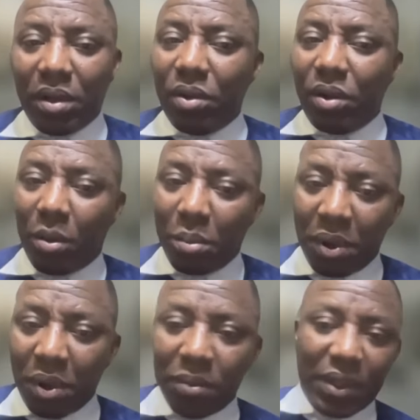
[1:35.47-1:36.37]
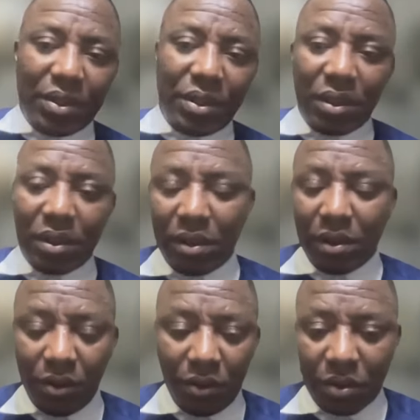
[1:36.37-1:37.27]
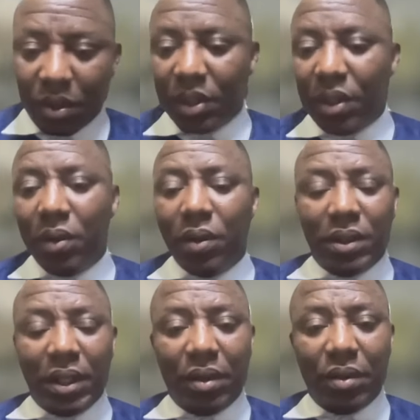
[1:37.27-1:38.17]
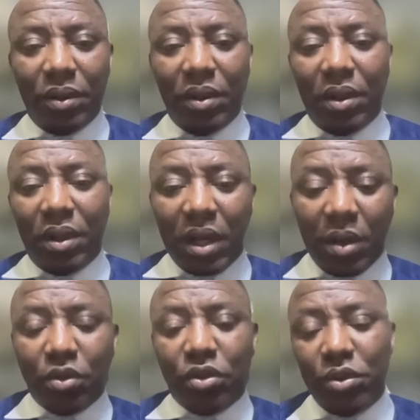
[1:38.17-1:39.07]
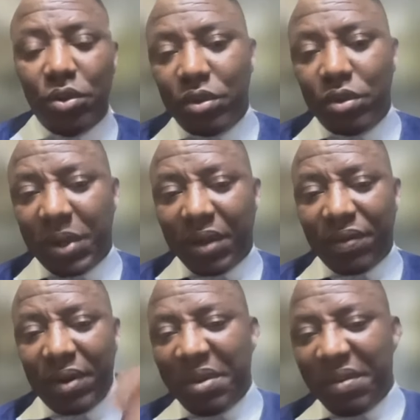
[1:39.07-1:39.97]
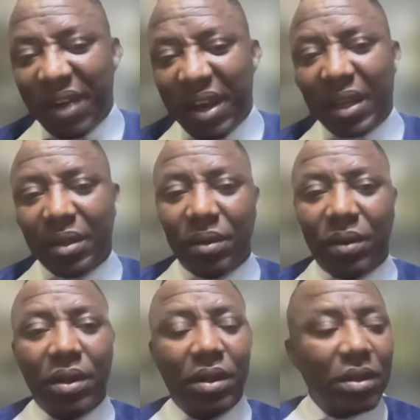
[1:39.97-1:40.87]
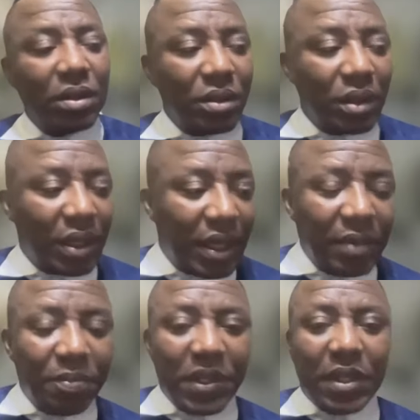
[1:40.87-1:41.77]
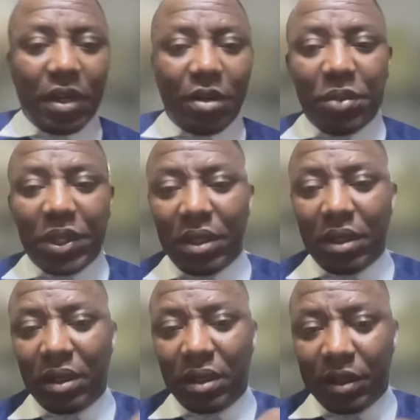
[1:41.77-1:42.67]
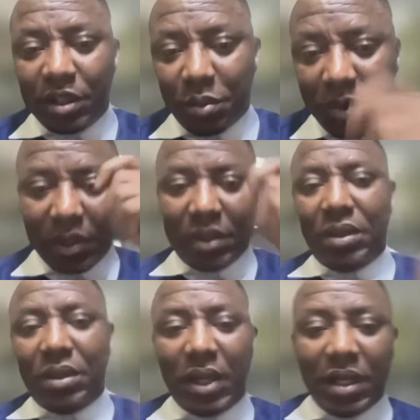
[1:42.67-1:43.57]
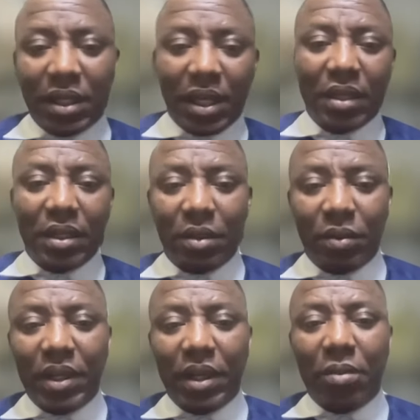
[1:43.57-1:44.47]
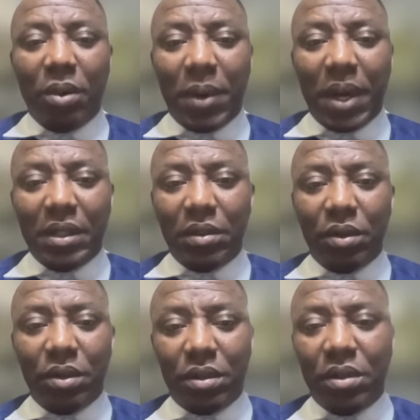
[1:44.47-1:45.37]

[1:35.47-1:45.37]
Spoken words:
unpublished, you study law now, that was used by Femi Falana to get Peter Obi a spot as a candidate when the Labour Party was,